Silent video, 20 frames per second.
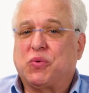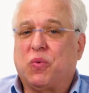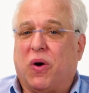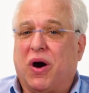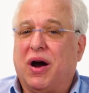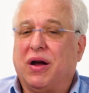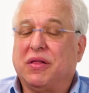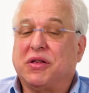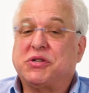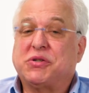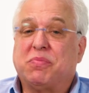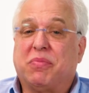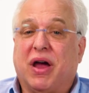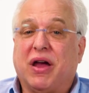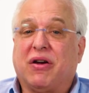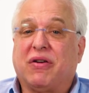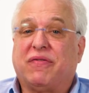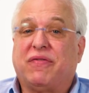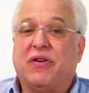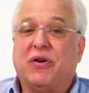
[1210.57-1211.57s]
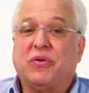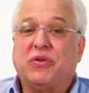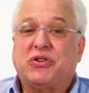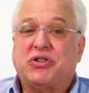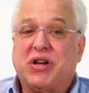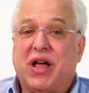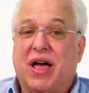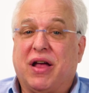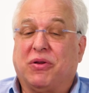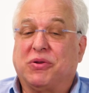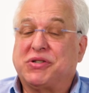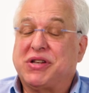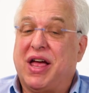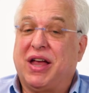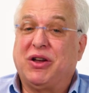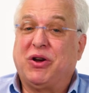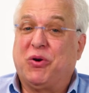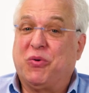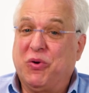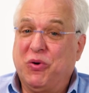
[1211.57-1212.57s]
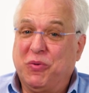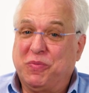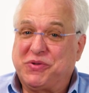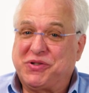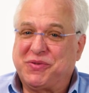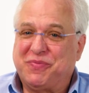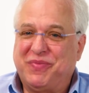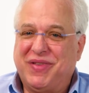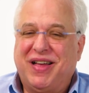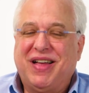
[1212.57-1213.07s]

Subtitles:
wireless microphone channels and groups